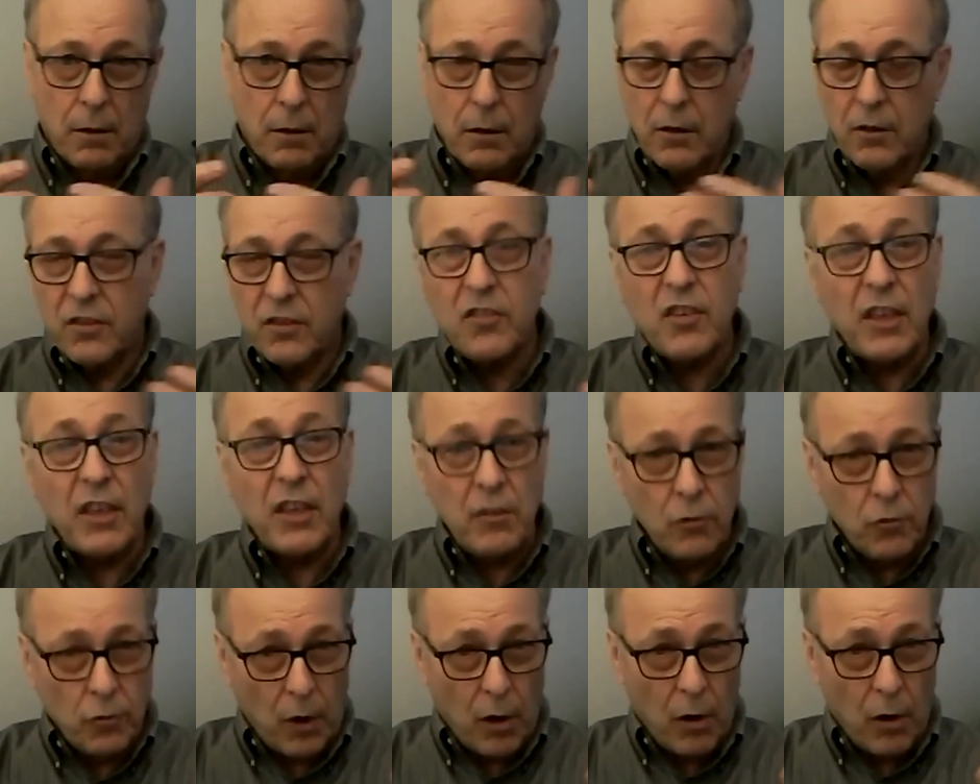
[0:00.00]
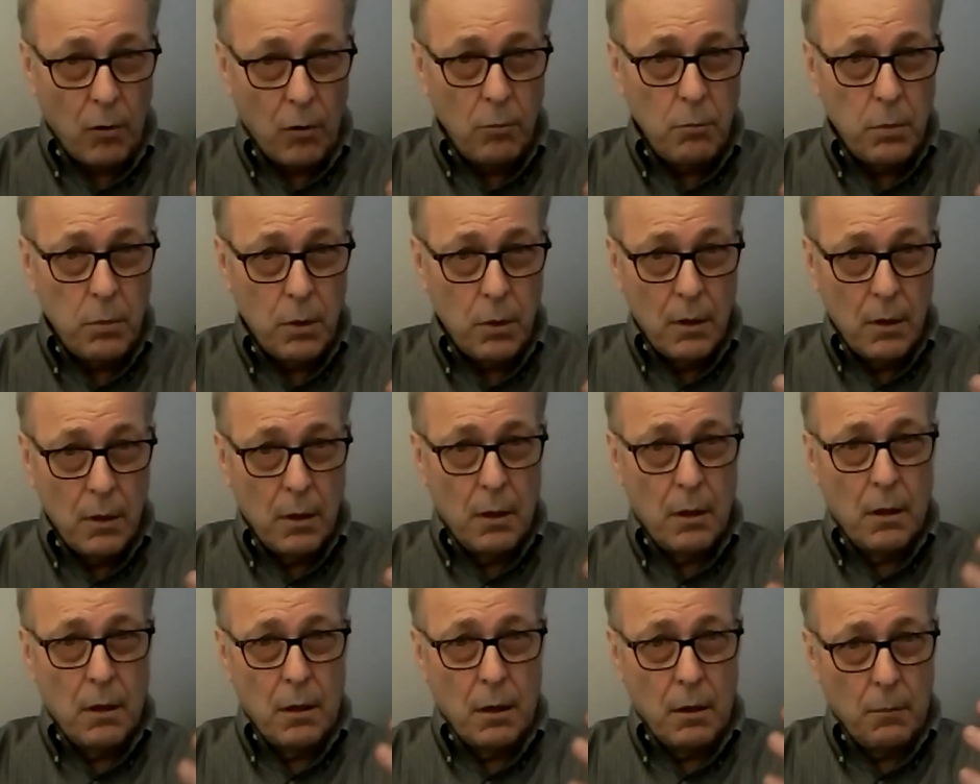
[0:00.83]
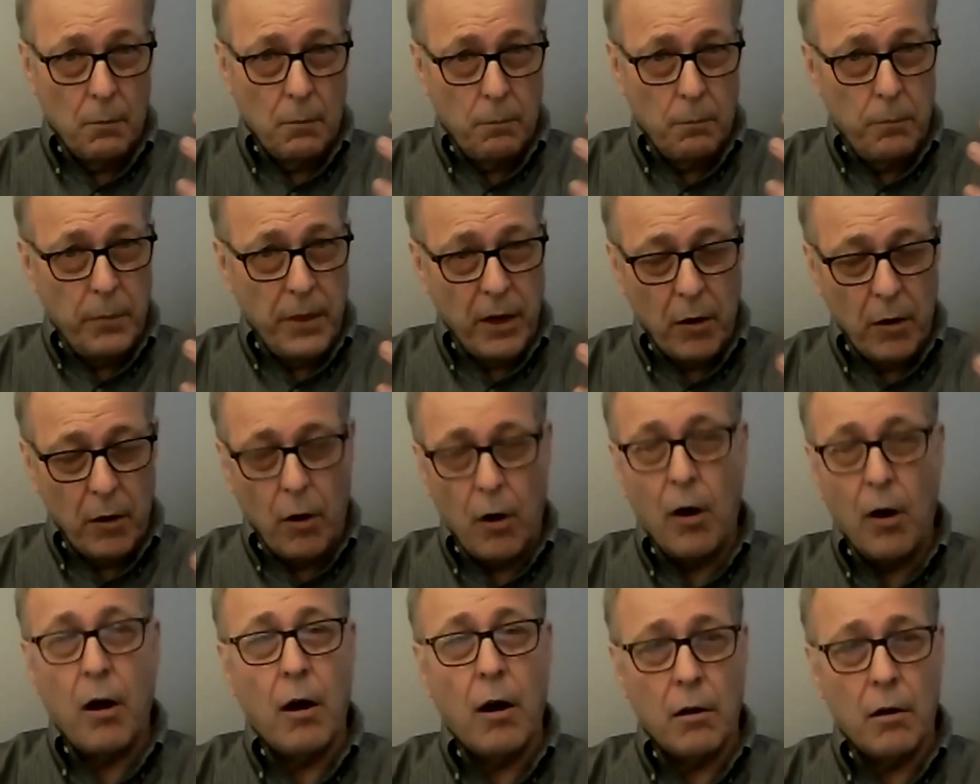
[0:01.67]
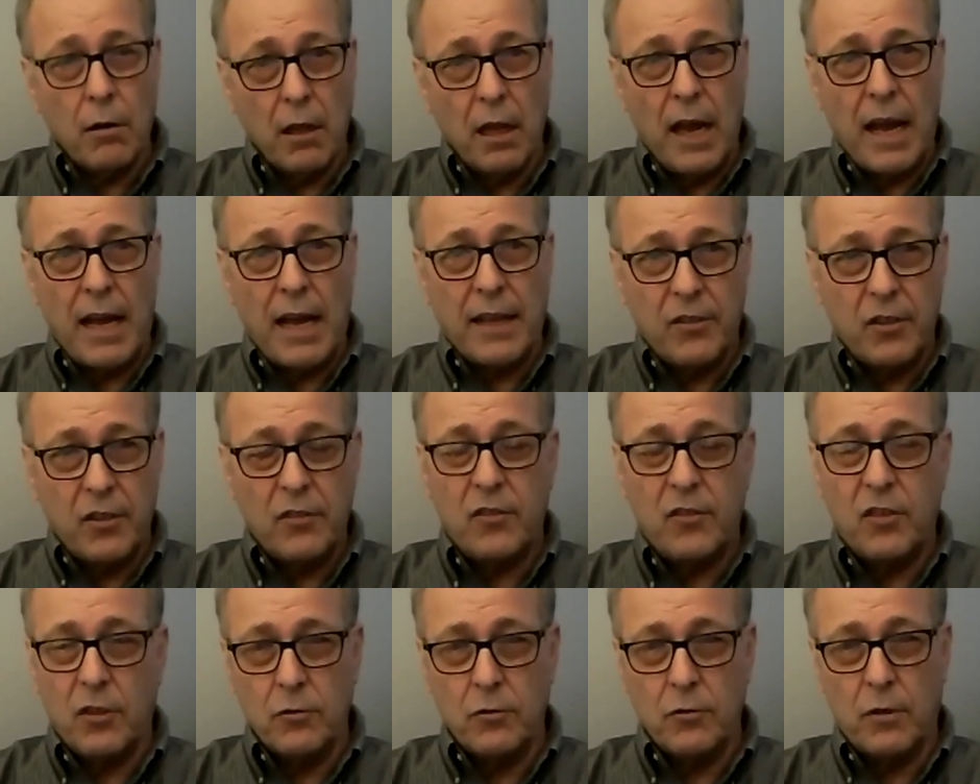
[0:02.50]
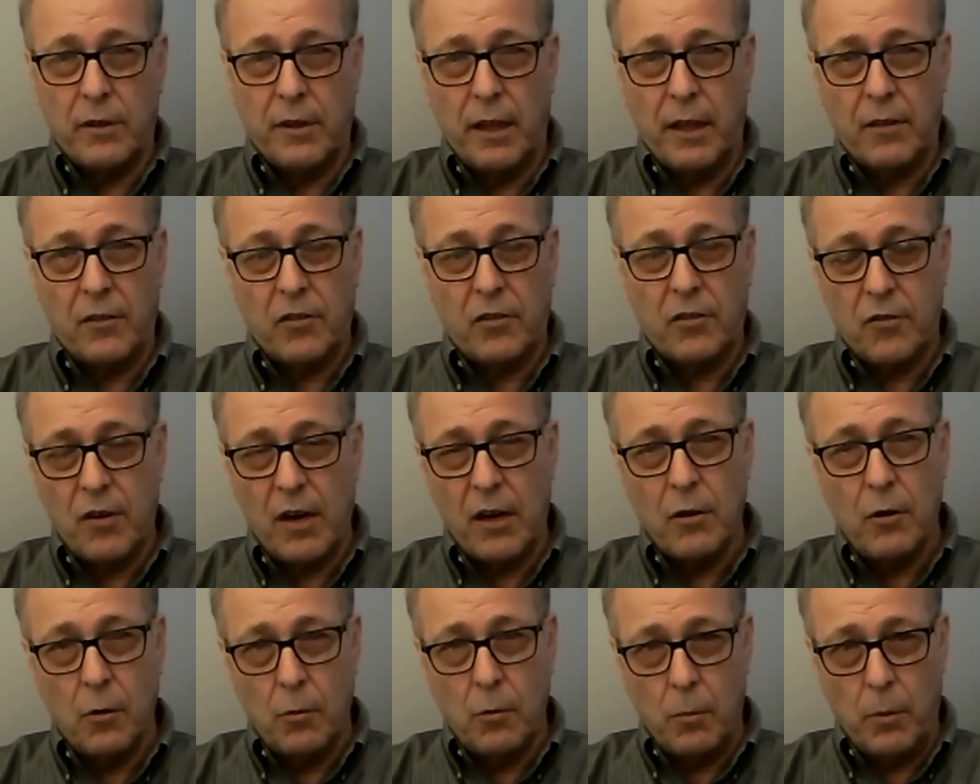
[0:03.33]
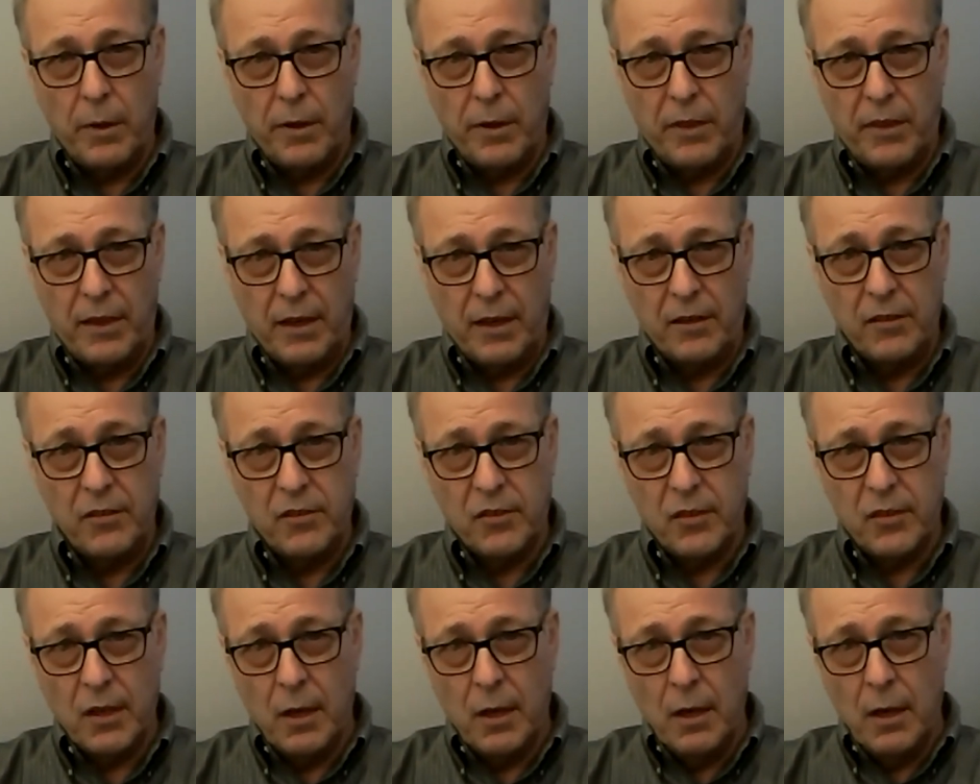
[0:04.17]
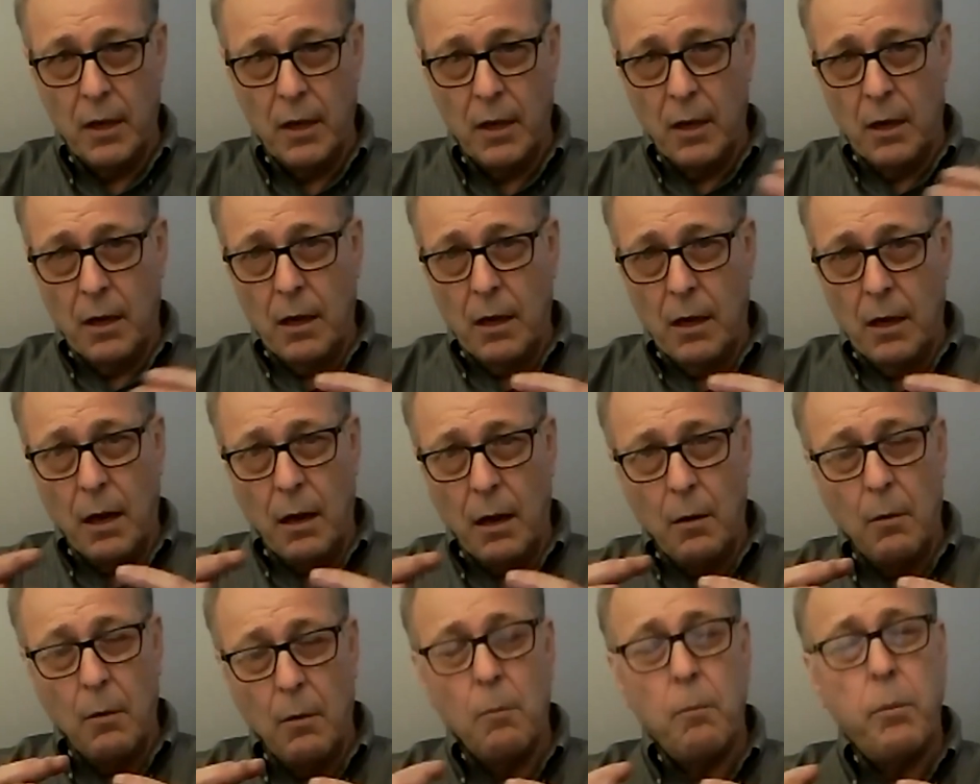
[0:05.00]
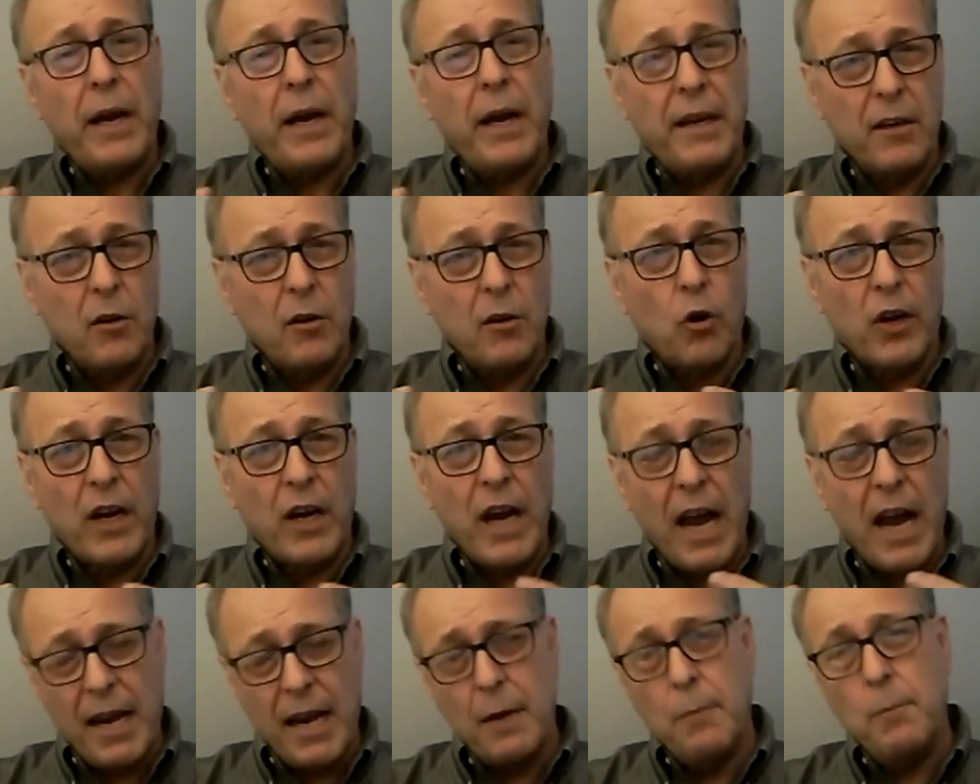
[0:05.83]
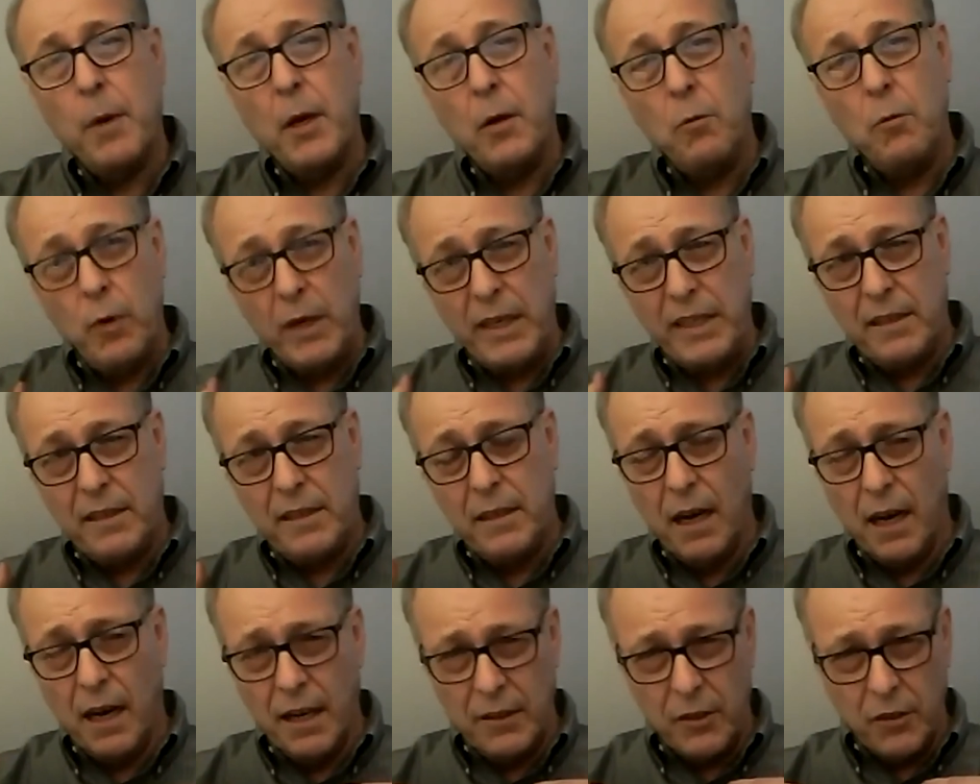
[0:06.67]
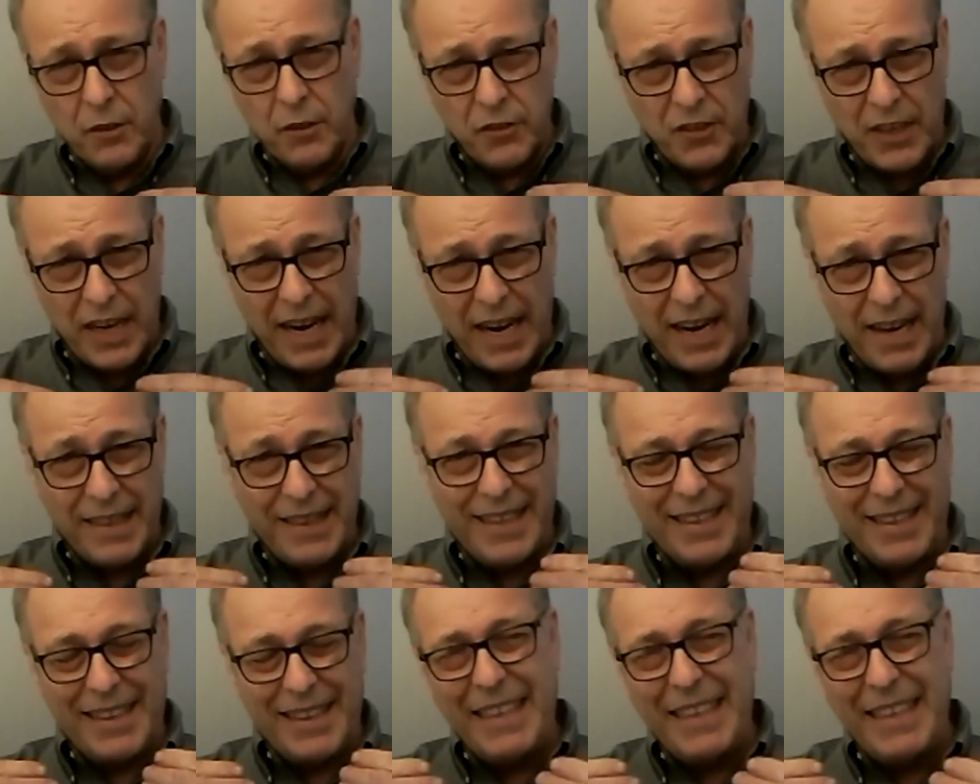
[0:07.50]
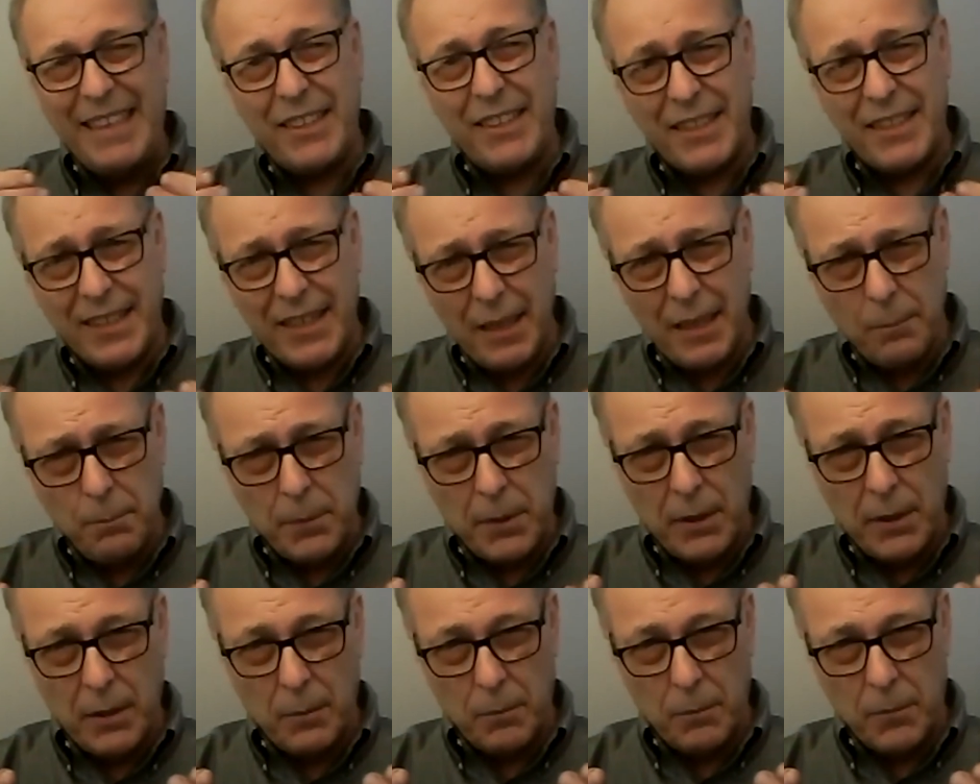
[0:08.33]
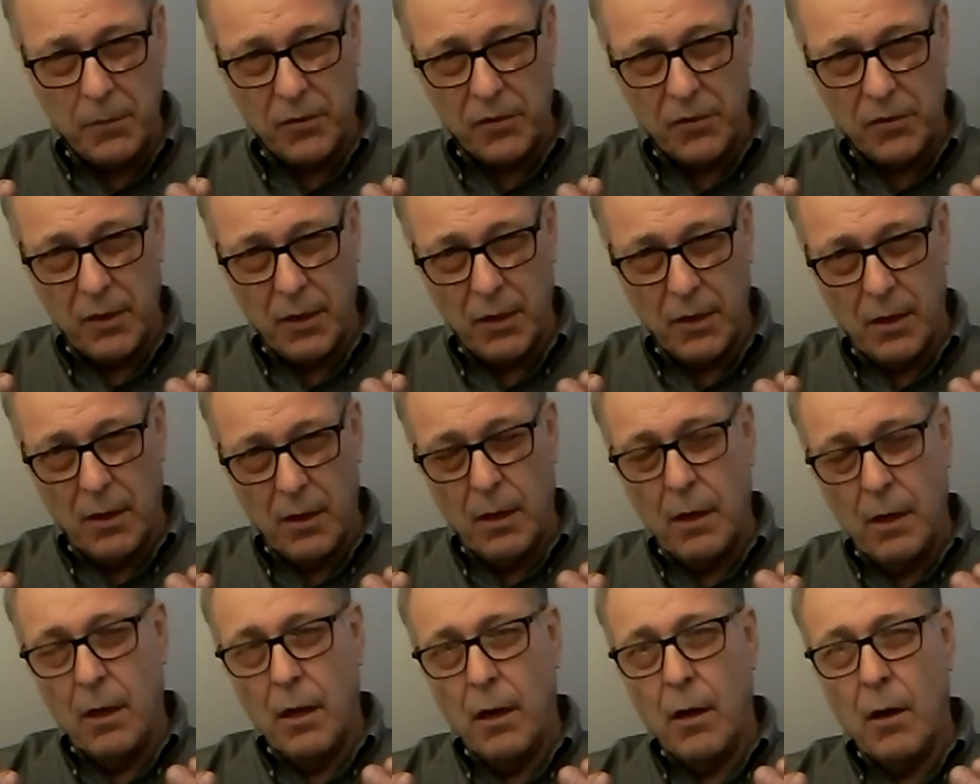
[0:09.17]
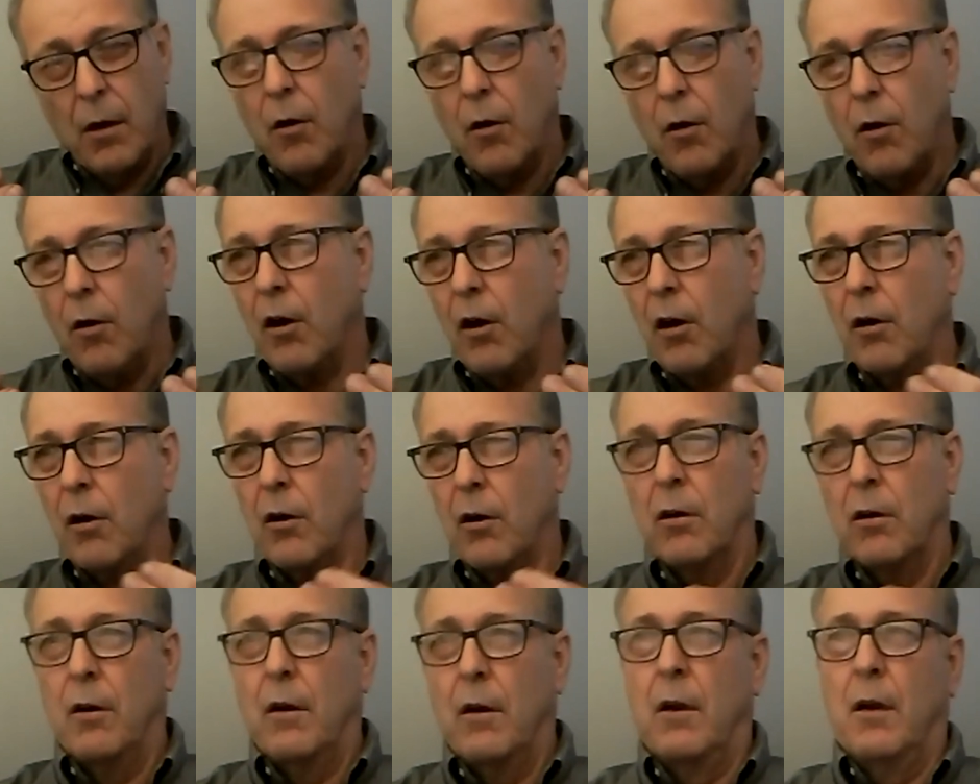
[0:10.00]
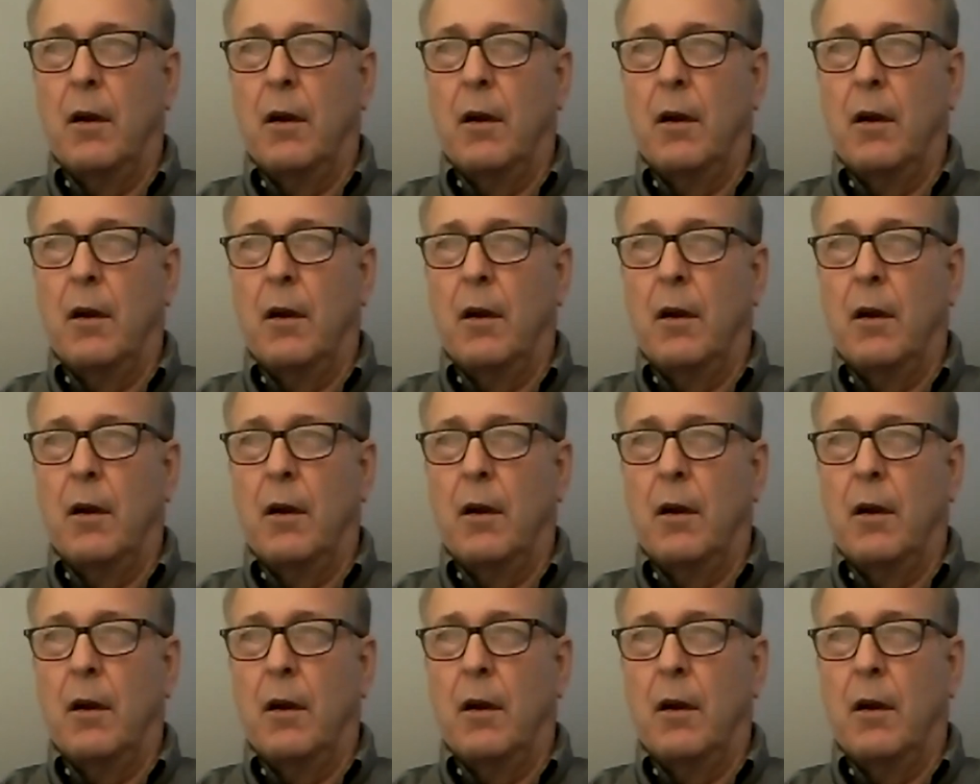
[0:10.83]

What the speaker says: syndrome. There are lots of children that struggle with this. But in orgonomy, we understand that these symptoms are